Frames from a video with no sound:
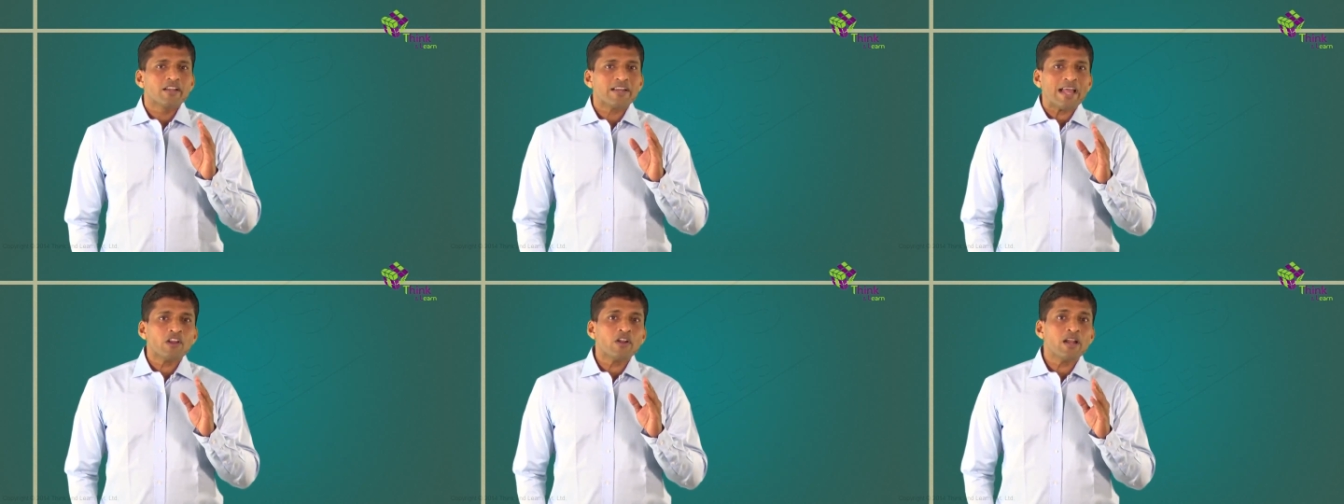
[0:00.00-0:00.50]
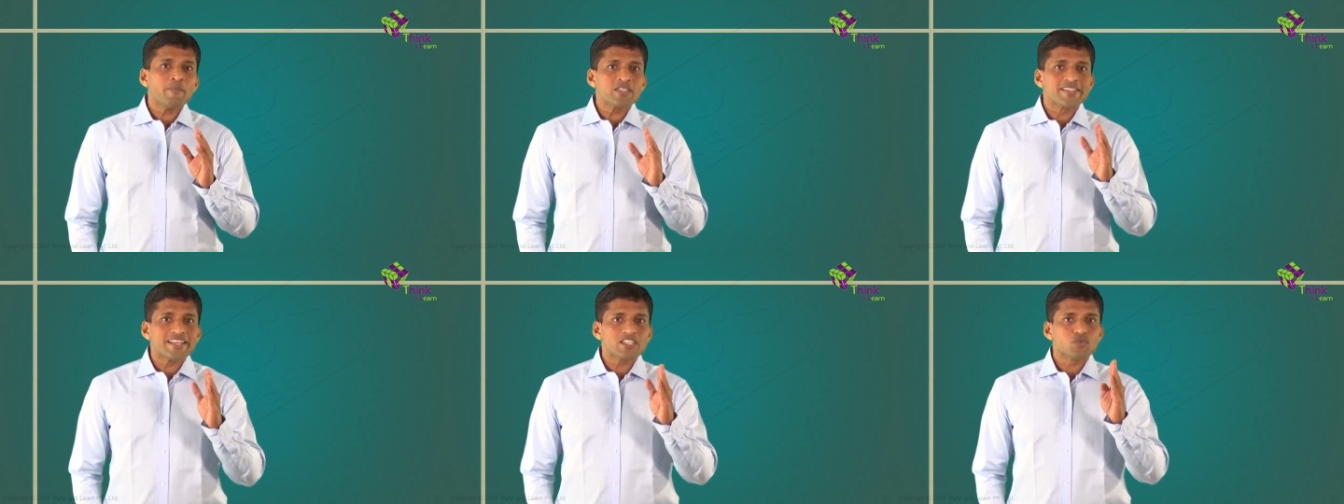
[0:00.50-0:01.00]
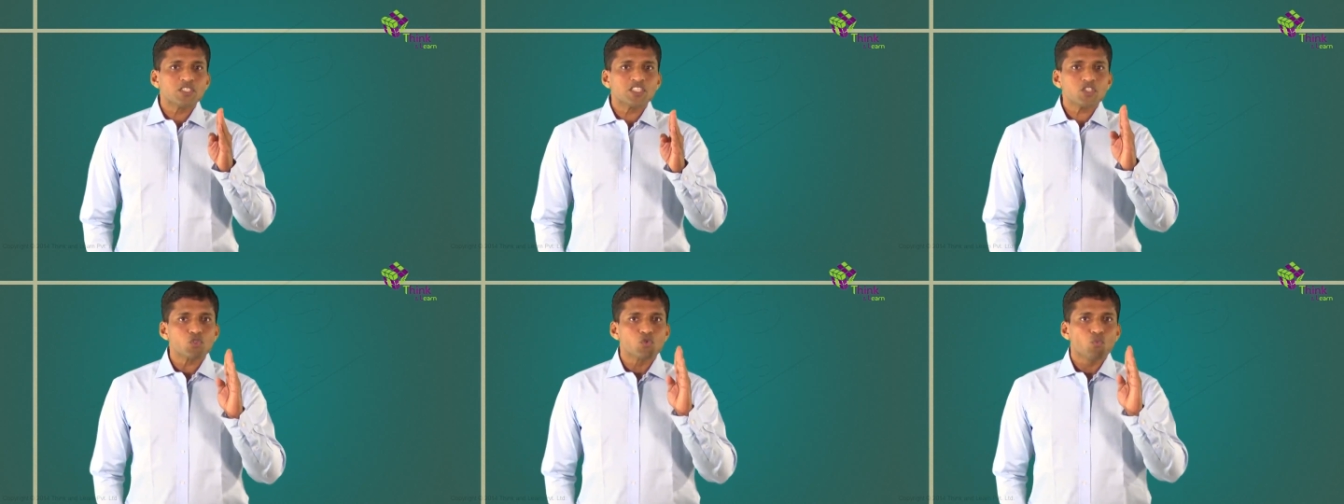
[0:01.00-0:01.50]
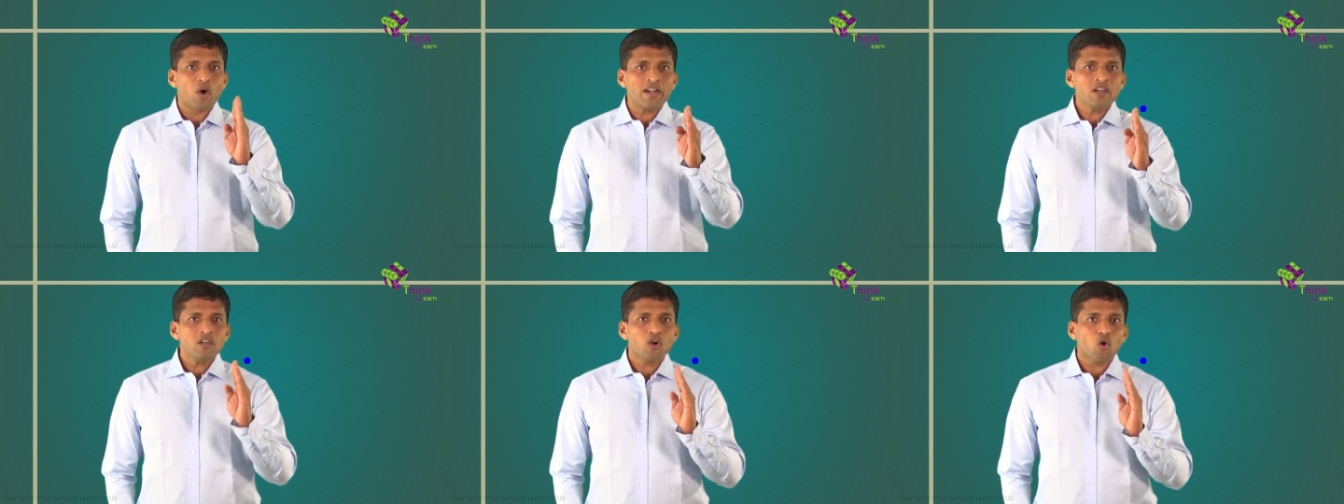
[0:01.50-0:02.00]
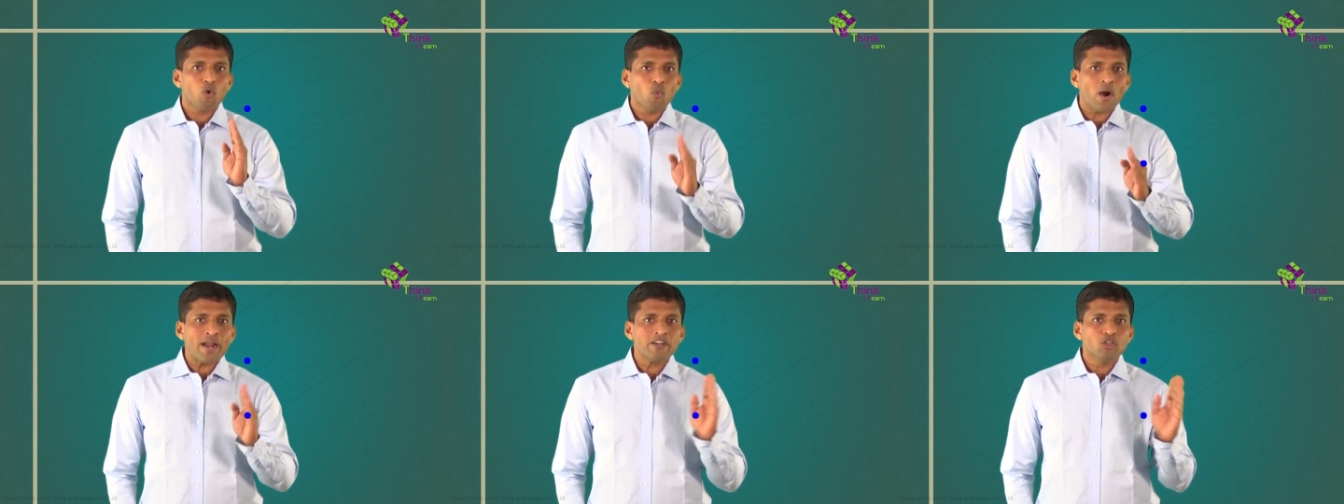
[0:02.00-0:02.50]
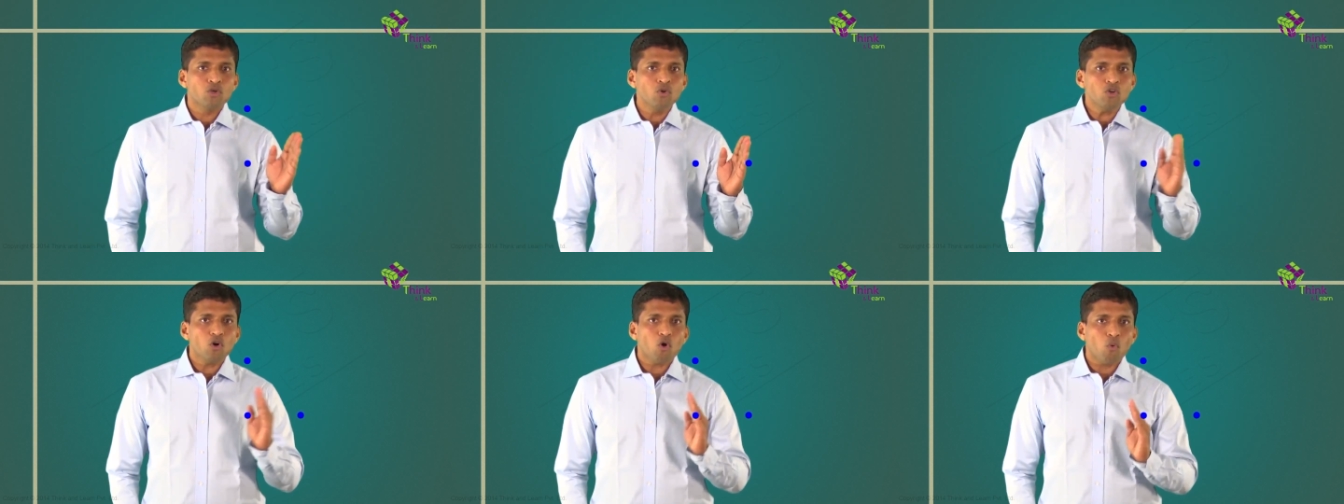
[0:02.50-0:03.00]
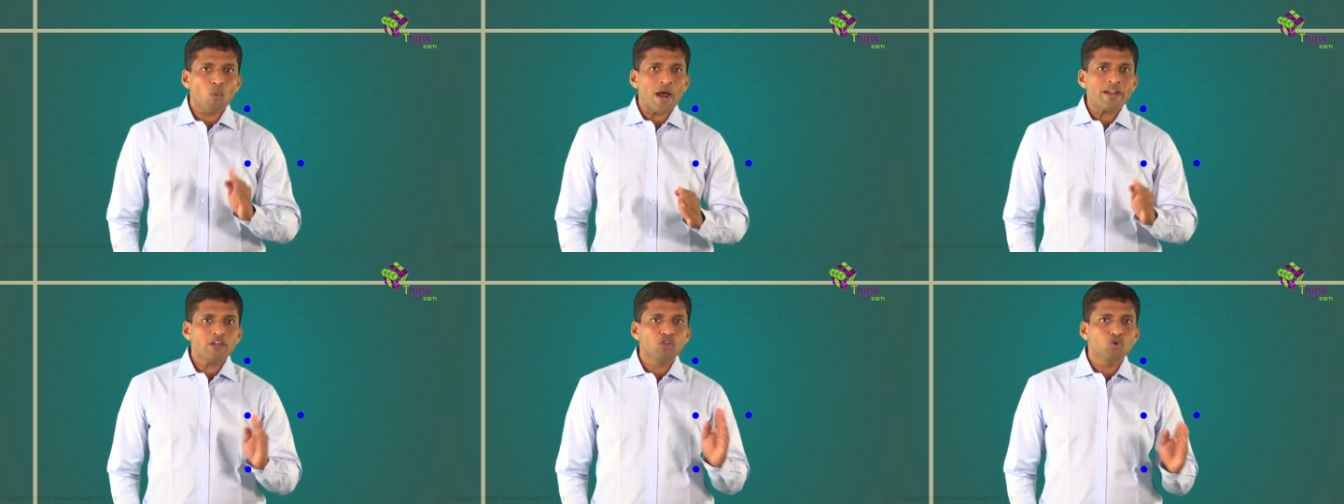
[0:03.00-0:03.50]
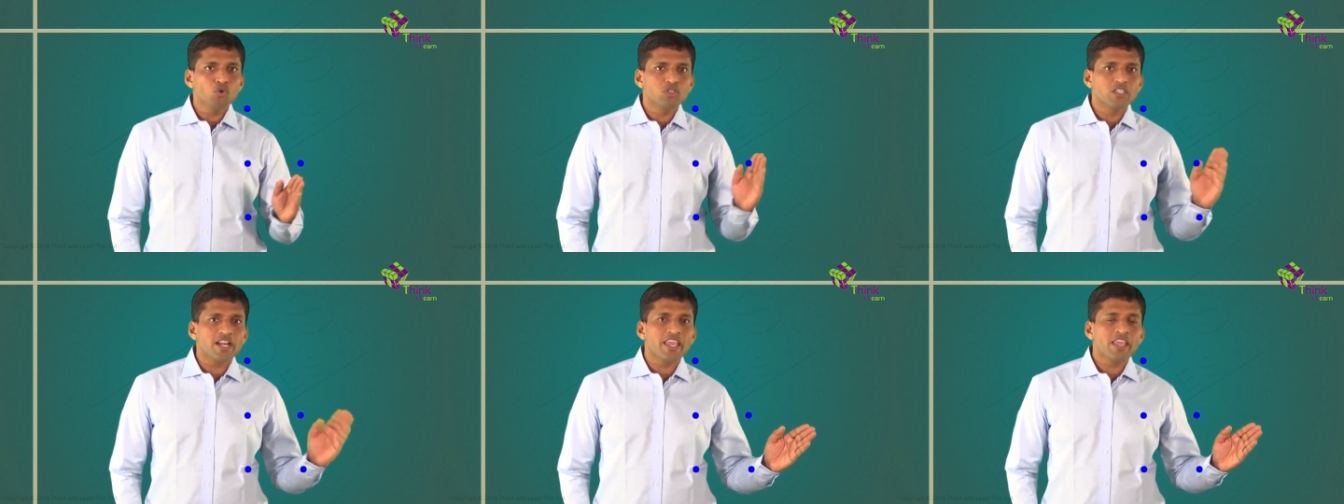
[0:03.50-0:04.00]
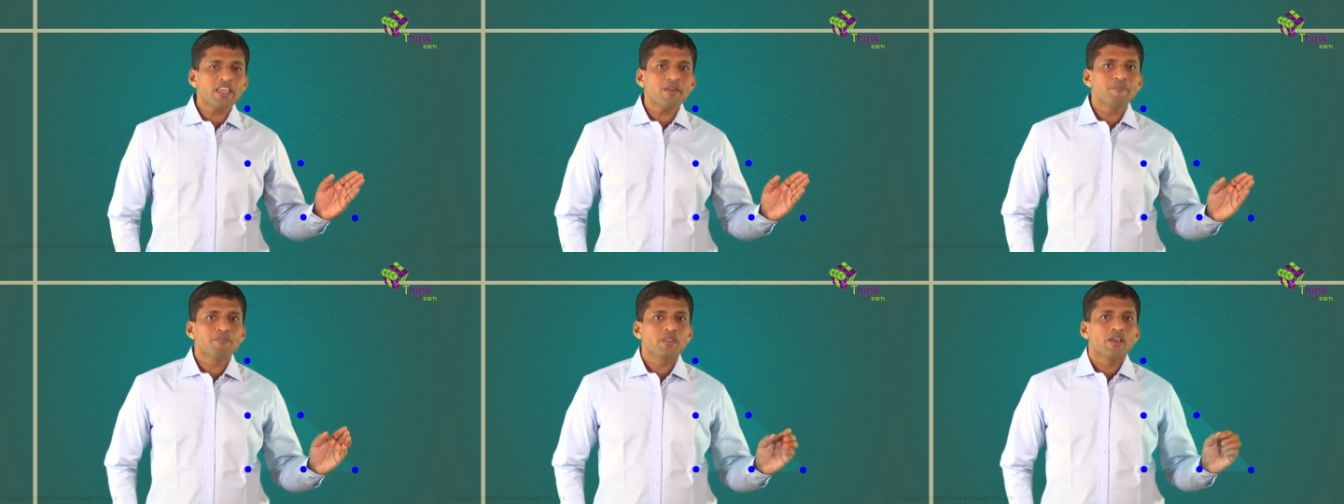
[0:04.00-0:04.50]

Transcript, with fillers: a triangular number 6, which is 1, 1, 2, 1, 2, 3,